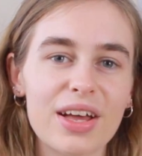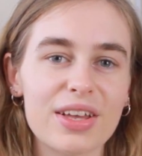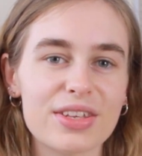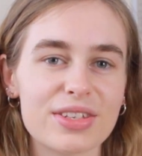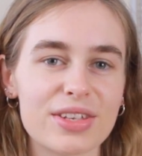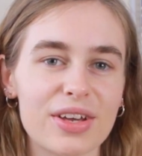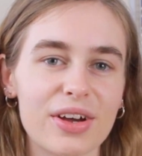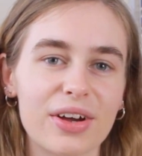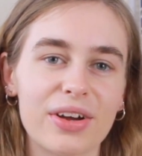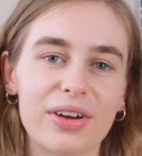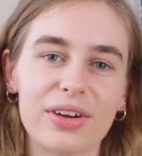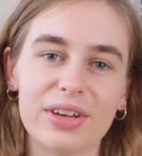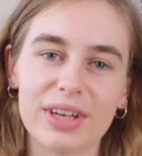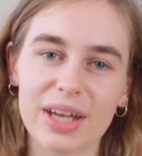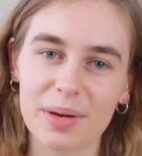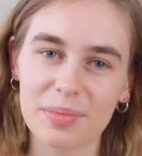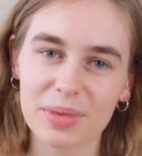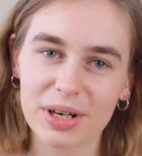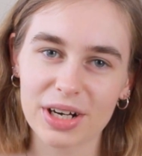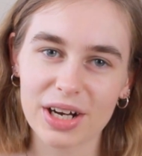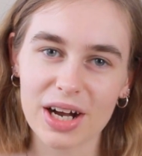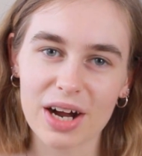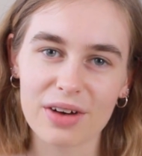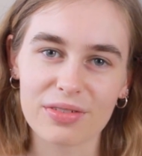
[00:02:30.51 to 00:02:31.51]
So now
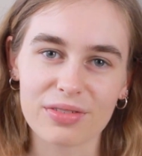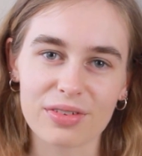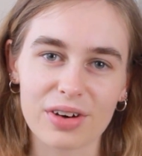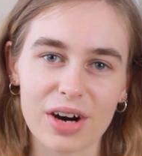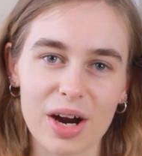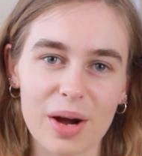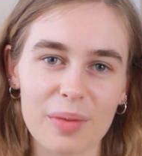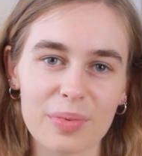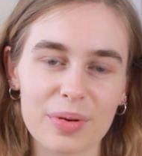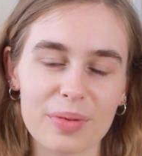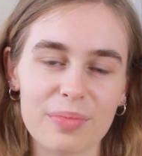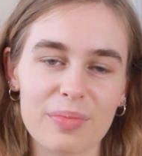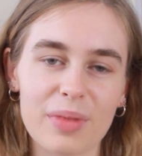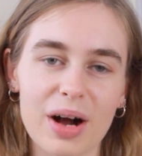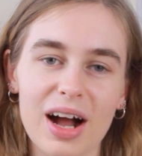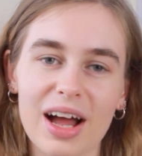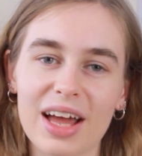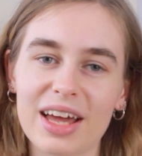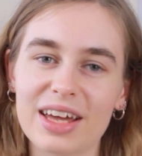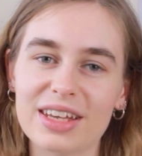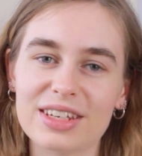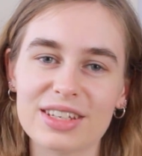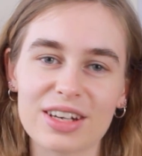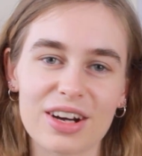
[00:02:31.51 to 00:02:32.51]
I'm going to cover up
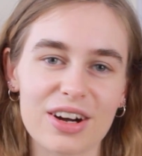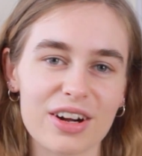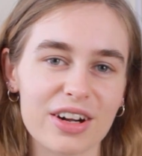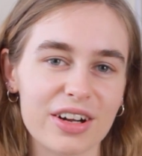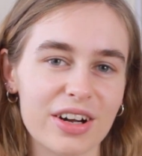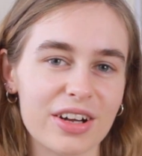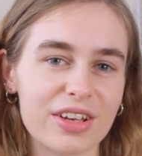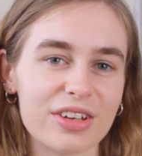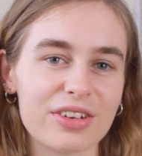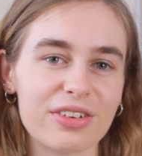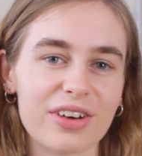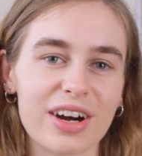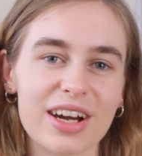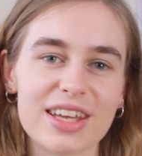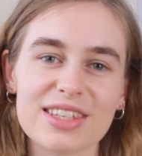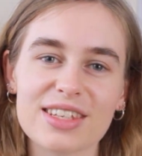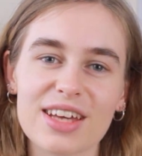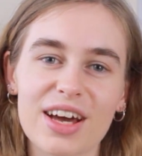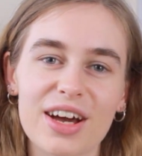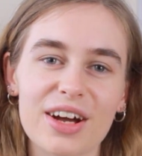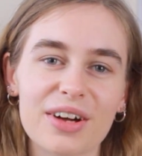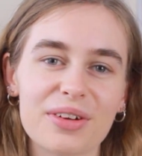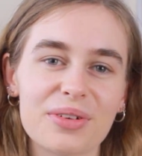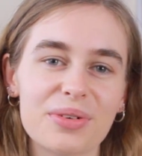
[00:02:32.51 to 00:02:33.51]
my dark under eye
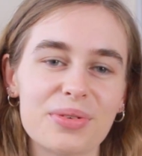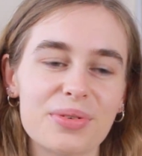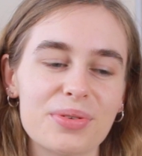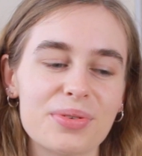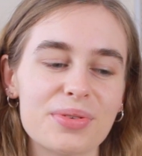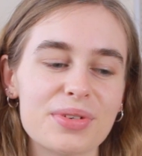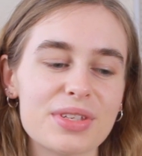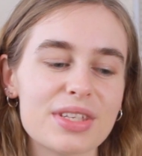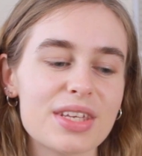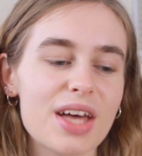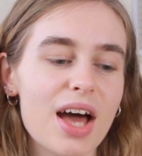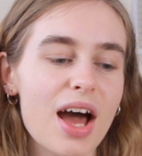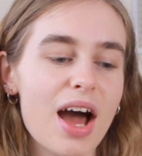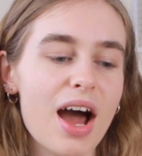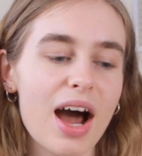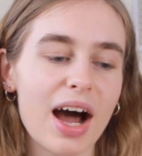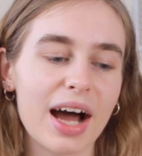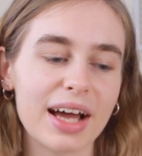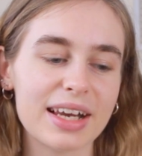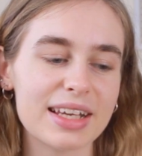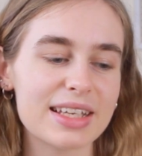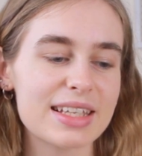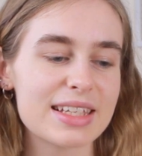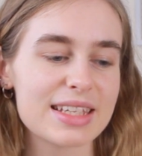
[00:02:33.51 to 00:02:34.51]
circles.
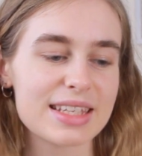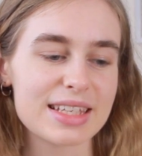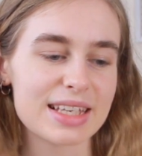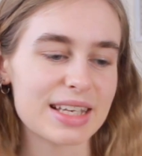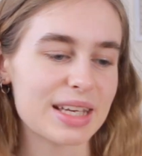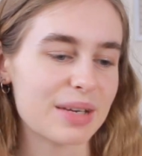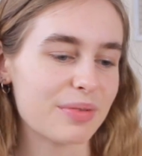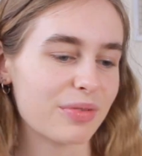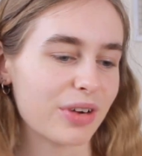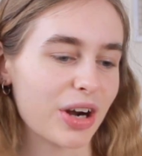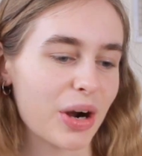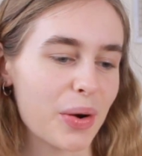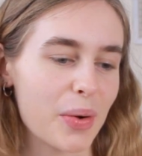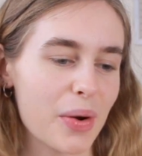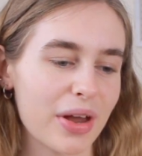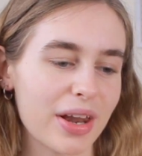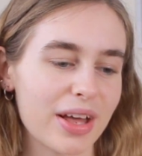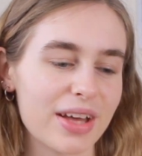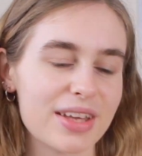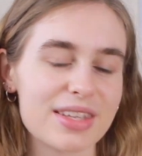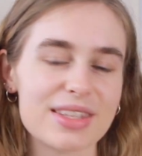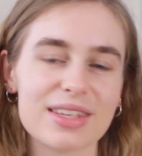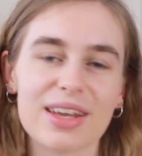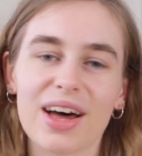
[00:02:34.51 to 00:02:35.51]
I didn't sleep very well
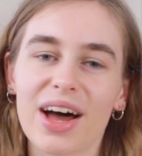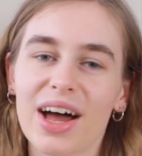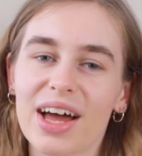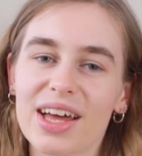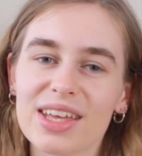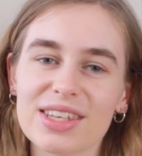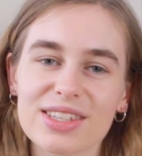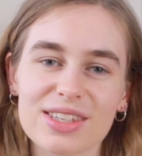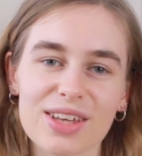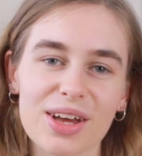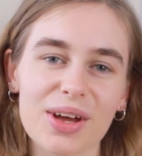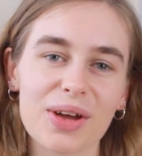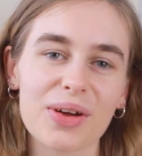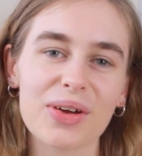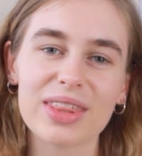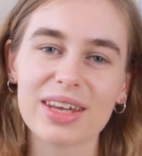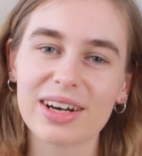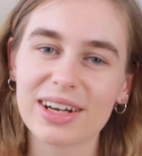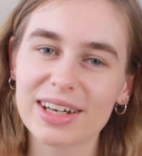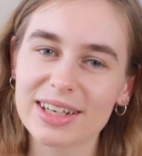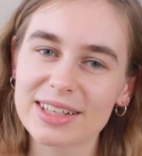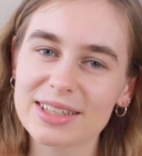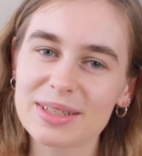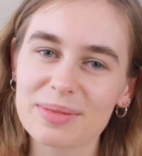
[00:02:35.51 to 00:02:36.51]
last night, so
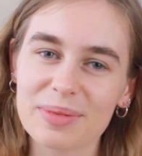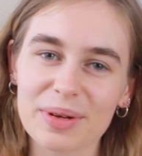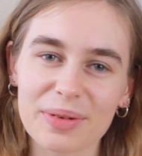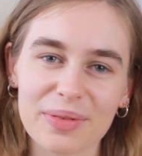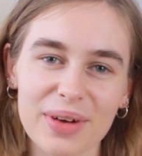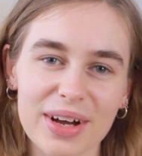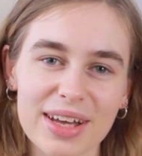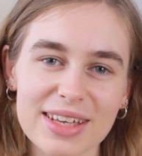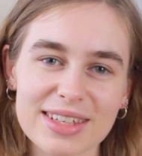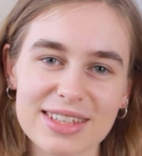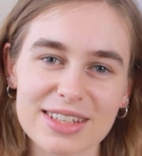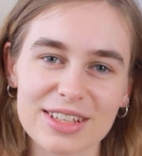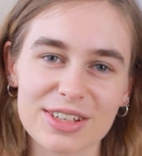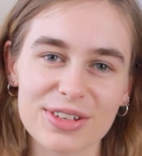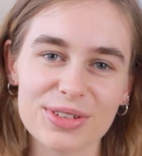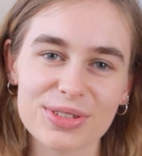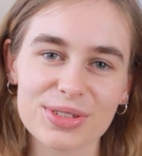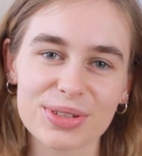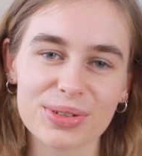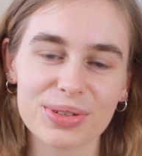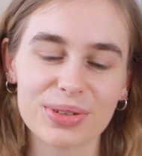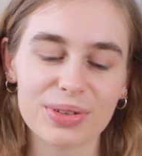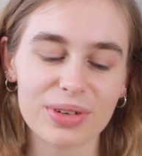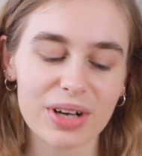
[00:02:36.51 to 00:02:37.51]
they're a little bit worse than
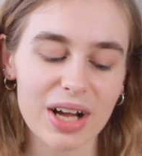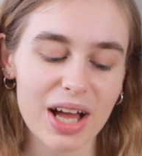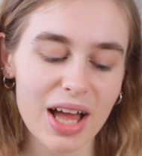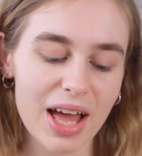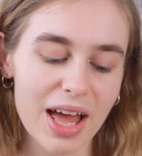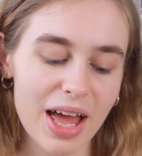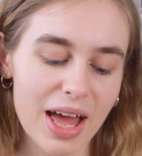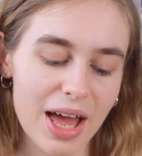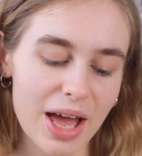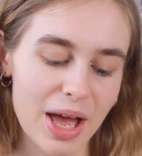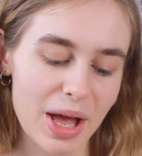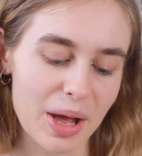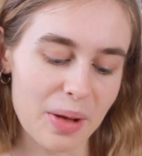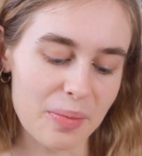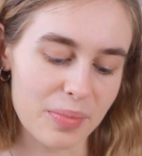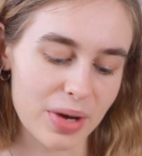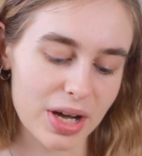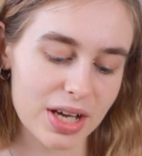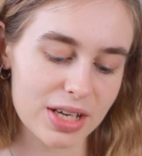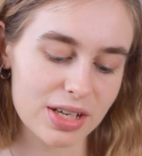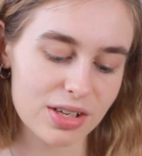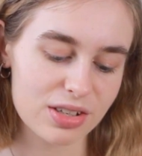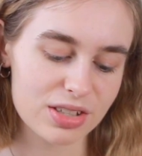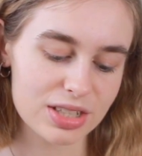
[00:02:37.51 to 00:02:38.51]
usual.
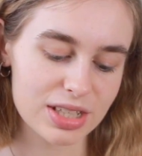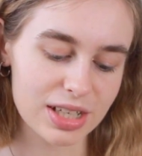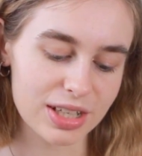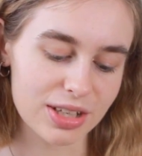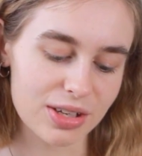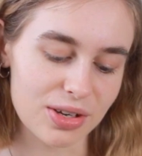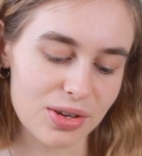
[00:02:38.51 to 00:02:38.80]
But I usually